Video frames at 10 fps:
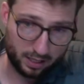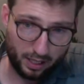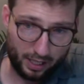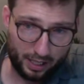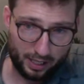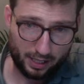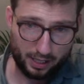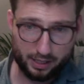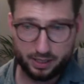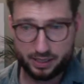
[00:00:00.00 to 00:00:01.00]

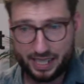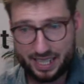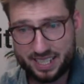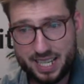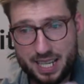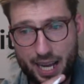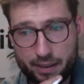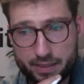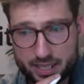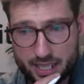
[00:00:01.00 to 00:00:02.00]
Sanzi, I
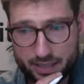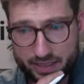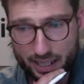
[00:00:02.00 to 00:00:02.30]
received a